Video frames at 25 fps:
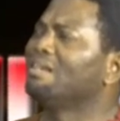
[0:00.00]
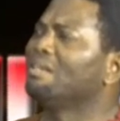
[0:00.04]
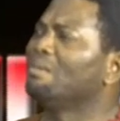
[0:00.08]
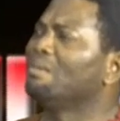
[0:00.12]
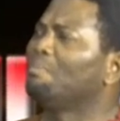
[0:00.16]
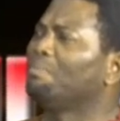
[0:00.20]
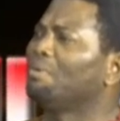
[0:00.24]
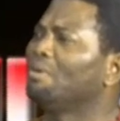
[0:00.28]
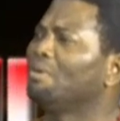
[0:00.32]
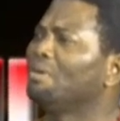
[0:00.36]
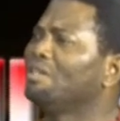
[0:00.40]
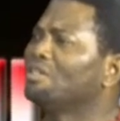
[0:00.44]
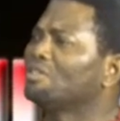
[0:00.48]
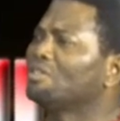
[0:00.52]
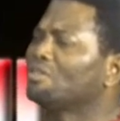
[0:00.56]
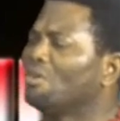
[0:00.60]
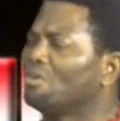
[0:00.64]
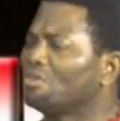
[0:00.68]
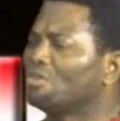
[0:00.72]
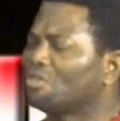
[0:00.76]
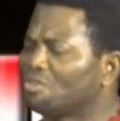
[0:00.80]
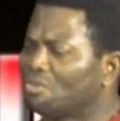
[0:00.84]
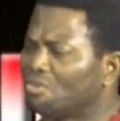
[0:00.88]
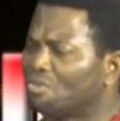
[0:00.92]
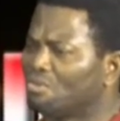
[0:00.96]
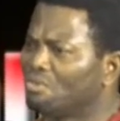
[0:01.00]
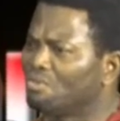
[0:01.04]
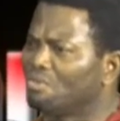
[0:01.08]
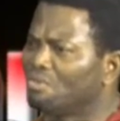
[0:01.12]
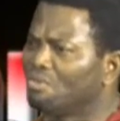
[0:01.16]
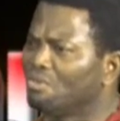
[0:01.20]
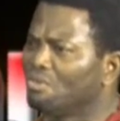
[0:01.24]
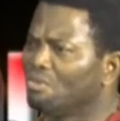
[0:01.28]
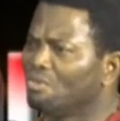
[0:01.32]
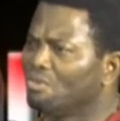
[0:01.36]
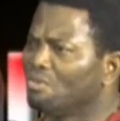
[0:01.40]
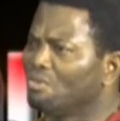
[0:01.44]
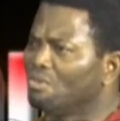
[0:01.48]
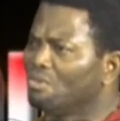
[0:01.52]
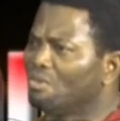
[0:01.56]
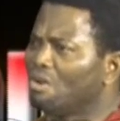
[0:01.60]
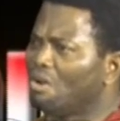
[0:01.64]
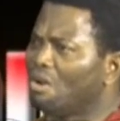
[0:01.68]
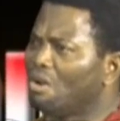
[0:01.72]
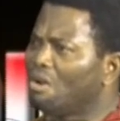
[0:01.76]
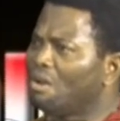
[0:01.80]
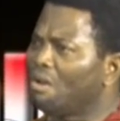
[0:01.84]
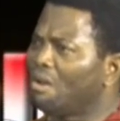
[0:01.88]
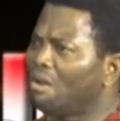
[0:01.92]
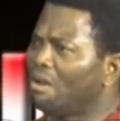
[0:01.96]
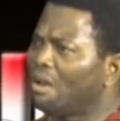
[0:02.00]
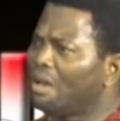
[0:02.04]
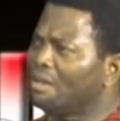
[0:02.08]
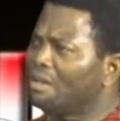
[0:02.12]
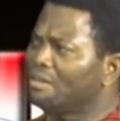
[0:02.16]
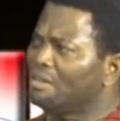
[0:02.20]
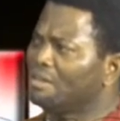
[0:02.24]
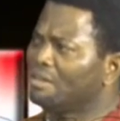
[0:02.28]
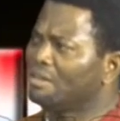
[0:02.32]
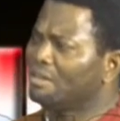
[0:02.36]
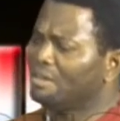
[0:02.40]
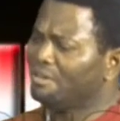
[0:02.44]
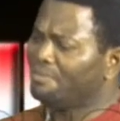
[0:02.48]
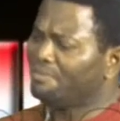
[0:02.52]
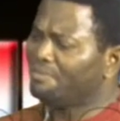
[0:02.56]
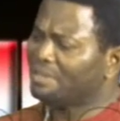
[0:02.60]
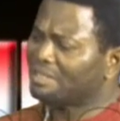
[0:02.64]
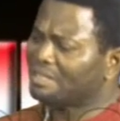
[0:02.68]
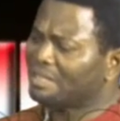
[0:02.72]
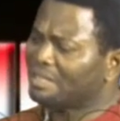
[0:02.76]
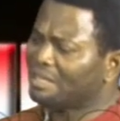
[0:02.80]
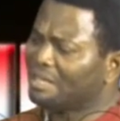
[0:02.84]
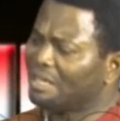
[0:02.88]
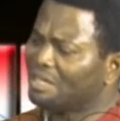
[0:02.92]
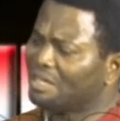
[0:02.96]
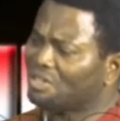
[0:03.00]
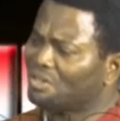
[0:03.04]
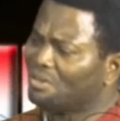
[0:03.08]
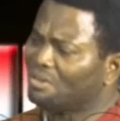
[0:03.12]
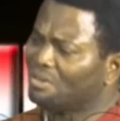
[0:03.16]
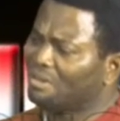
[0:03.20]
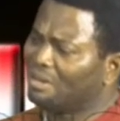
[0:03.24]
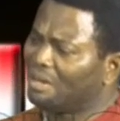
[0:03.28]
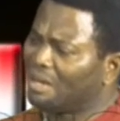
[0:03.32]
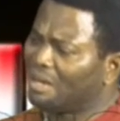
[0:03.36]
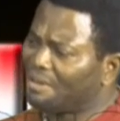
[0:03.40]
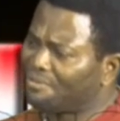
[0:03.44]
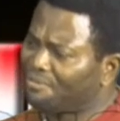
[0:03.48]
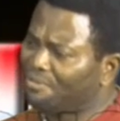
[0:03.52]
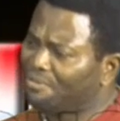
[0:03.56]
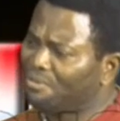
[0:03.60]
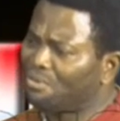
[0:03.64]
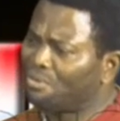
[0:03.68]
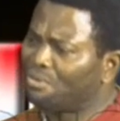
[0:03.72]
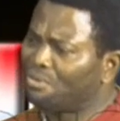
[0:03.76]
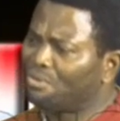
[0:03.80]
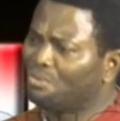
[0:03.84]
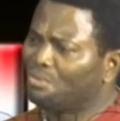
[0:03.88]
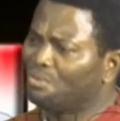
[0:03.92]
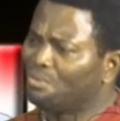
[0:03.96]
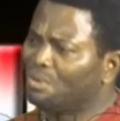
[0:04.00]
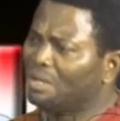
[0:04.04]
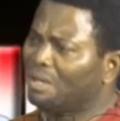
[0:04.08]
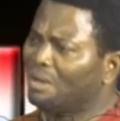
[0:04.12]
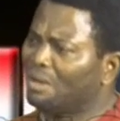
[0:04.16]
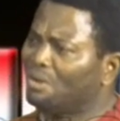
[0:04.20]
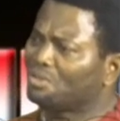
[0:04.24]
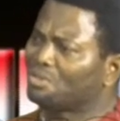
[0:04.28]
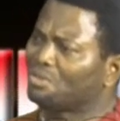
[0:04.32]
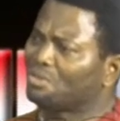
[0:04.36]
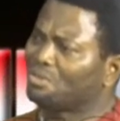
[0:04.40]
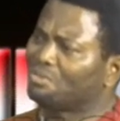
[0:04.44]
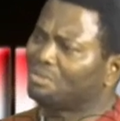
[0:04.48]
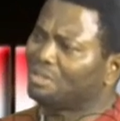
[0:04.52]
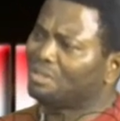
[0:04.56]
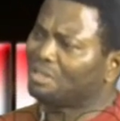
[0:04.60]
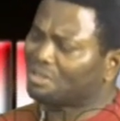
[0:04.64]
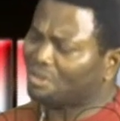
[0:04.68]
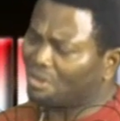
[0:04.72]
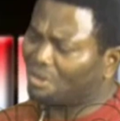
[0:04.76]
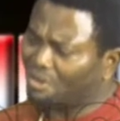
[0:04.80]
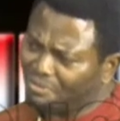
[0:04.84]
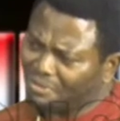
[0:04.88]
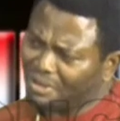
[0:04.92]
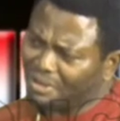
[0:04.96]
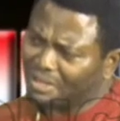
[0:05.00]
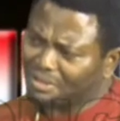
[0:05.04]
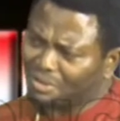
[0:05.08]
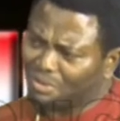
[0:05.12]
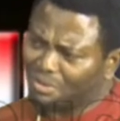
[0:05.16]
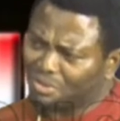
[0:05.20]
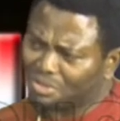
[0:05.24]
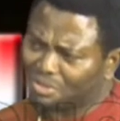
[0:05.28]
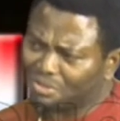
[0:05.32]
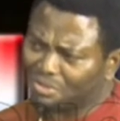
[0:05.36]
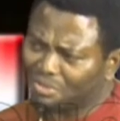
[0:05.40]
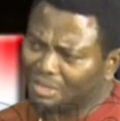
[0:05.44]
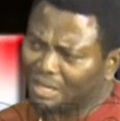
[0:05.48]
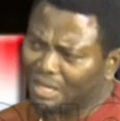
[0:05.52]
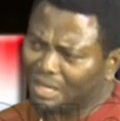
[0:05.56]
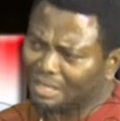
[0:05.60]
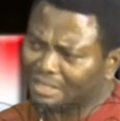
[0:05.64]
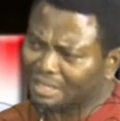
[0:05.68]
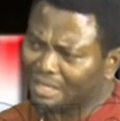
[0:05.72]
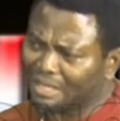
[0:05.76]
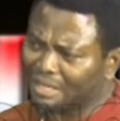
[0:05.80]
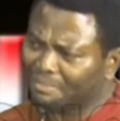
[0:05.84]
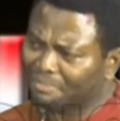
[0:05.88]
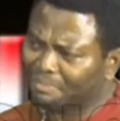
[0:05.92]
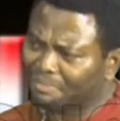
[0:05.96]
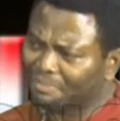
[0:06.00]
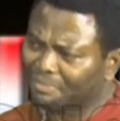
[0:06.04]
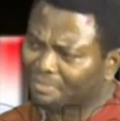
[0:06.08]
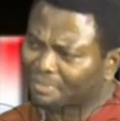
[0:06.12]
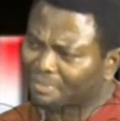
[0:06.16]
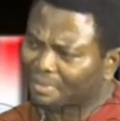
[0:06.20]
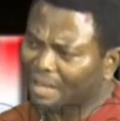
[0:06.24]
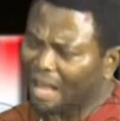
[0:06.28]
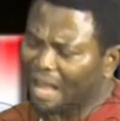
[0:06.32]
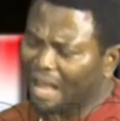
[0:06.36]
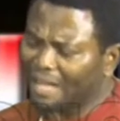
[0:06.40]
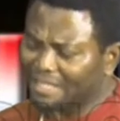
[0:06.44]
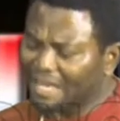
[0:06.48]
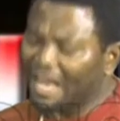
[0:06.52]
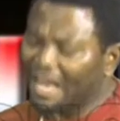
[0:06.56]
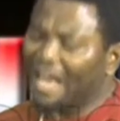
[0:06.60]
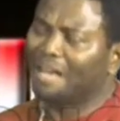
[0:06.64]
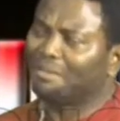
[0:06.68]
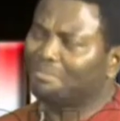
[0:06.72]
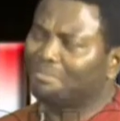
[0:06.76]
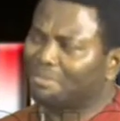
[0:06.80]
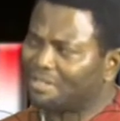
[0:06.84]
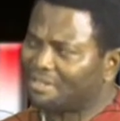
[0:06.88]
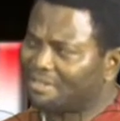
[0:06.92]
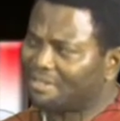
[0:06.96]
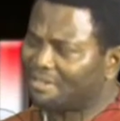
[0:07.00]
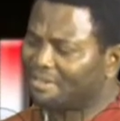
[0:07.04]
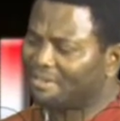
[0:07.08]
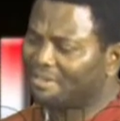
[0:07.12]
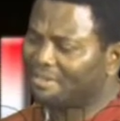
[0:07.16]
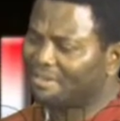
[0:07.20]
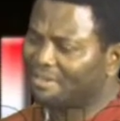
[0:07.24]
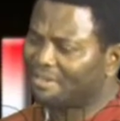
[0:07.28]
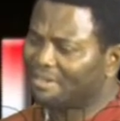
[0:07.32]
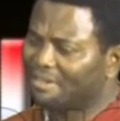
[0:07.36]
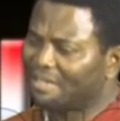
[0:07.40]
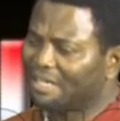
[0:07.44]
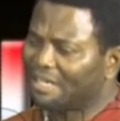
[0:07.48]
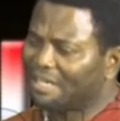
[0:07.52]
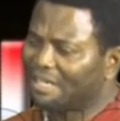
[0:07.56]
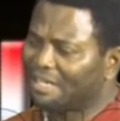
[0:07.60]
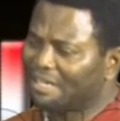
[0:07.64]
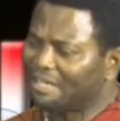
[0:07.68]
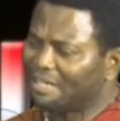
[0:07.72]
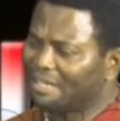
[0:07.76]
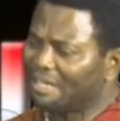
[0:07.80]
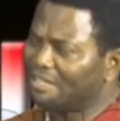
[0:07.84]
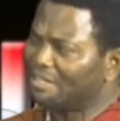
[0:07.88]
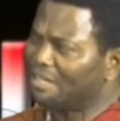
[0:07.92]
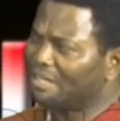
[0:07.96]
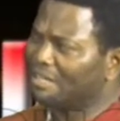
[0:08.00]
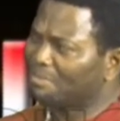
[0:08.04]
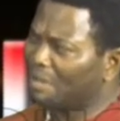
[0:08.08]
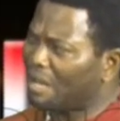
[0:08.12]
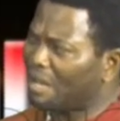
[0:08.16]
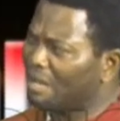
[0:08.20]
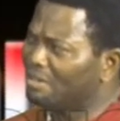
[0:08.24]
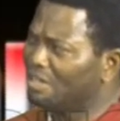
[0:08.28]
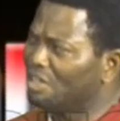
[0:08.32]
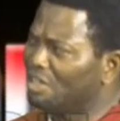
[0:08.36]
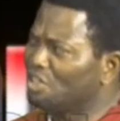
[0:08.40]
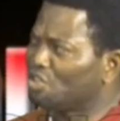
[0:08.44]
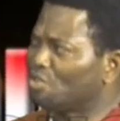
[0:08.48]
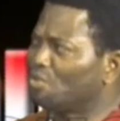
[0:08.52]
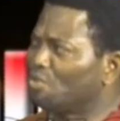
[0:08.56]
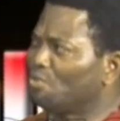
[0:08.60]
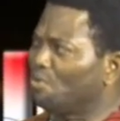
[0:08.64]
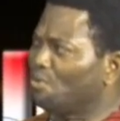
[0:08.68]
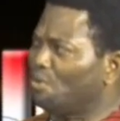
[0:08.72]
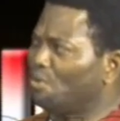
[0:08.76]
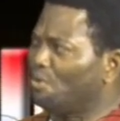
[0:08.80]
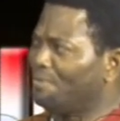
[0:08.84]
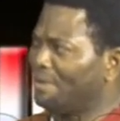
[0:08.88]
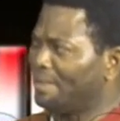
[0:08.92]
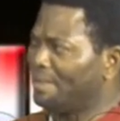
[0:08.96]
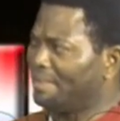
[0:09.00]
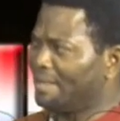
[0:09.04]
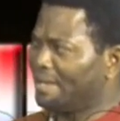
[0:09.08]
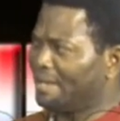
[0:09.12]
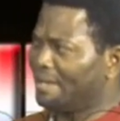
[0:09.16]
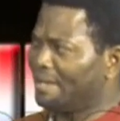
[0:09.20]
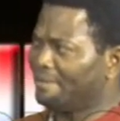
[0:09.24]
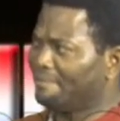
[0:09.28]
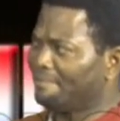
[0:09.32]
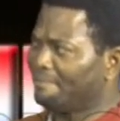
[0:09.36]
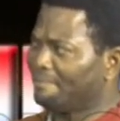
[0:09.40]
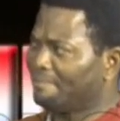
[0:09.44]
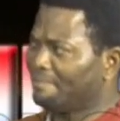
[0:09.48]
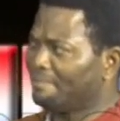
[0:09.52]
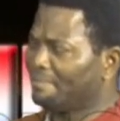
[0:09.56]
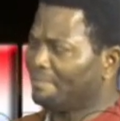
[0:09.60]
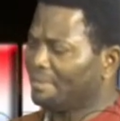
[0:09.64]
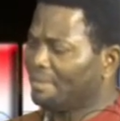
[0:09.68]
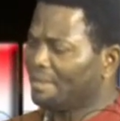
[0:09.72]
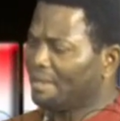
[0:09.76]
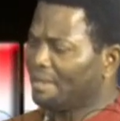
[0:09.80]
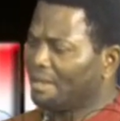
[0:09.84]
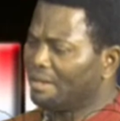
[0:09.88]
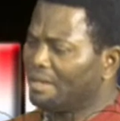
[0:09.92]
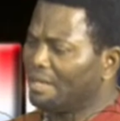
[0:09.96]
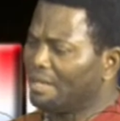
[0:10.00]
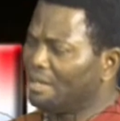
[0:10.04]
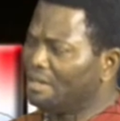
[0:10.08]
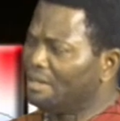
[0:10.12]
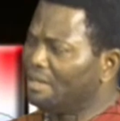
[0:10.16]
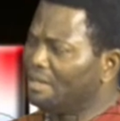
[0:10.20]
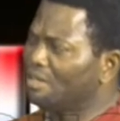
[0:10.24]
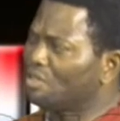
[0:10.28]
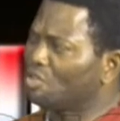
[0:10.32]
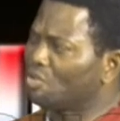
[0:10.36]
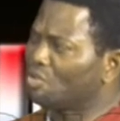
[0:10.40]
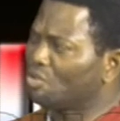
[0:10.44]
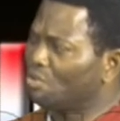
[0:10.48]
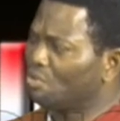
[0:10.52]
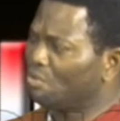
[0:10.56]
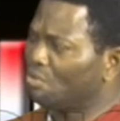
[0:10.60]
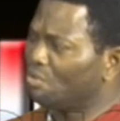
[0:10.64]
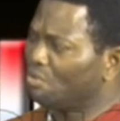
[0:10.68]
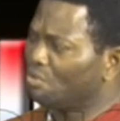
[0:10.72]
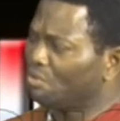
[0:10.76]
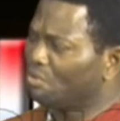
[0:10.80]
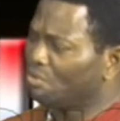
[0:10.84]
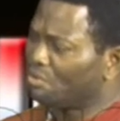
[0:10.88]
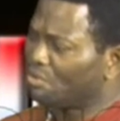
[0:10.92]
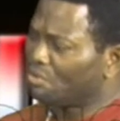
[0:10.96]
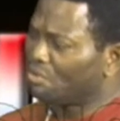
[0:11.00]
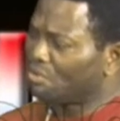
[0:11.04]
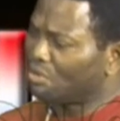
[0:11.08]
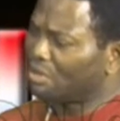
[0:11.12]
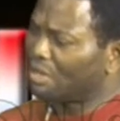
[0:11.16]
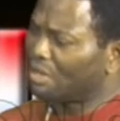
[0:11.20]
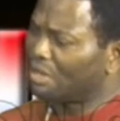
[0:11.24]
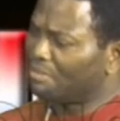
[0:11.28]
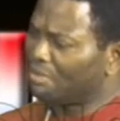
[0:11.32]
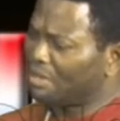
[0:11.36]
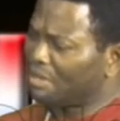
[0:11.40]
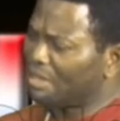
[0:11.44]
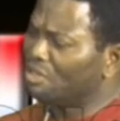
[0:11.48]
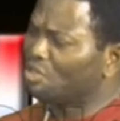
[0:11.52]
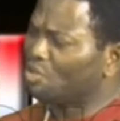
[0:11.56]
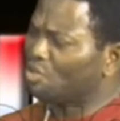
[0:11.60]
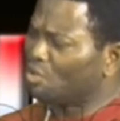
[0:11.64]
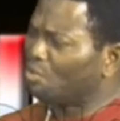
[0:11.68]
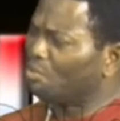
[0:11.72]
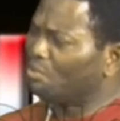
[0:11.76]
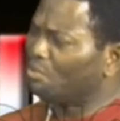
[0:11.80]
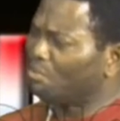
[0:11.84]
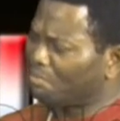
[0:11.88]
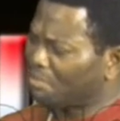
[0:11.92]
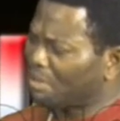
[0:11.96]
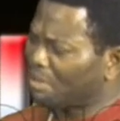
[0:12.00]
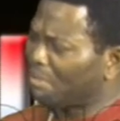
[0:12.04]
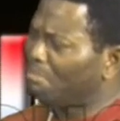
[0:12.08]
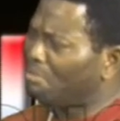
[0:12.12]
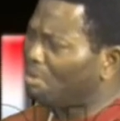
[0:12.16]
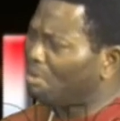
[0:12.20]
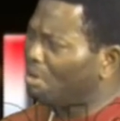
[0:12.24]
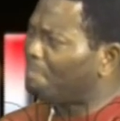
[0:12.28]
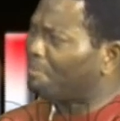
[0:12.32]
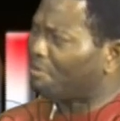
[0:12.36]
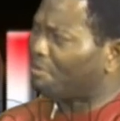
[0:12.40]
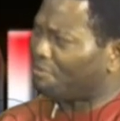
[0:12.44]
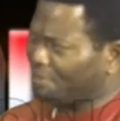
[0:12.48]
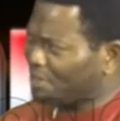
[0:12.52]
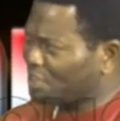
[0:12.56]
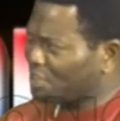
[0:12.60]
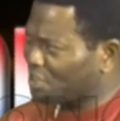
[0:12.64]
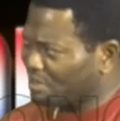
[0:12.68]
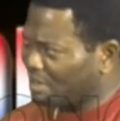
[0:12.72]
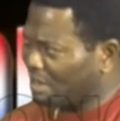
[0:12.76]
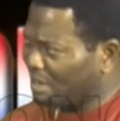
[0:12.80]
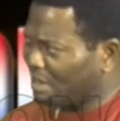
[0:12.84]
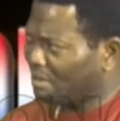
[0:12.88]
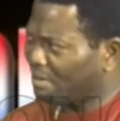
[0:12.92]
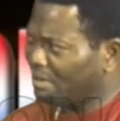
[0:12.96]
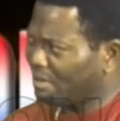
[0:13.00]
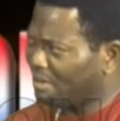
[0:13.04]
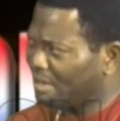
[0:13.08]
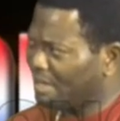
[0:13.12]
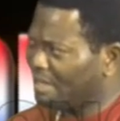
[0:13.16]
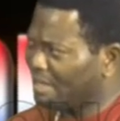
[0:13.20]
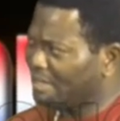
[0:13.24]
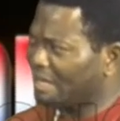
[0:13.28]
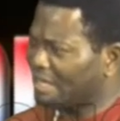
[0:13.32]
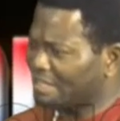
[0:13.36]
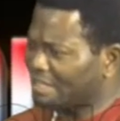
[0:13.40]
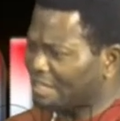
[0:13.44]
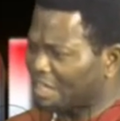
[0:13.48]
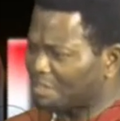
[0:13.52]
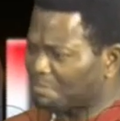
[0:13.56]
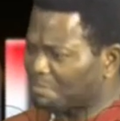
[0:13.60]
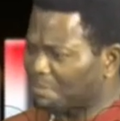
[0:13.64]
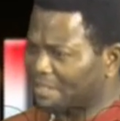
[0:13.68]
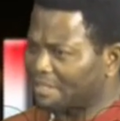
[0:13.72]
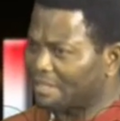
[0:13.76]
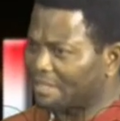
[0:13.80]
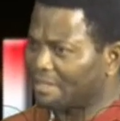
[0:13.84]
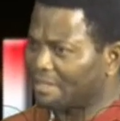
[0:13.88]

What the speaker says: the police also, at the investigation level, we also discover also that at times there's an issue over there. They need to be more professional in that aspect.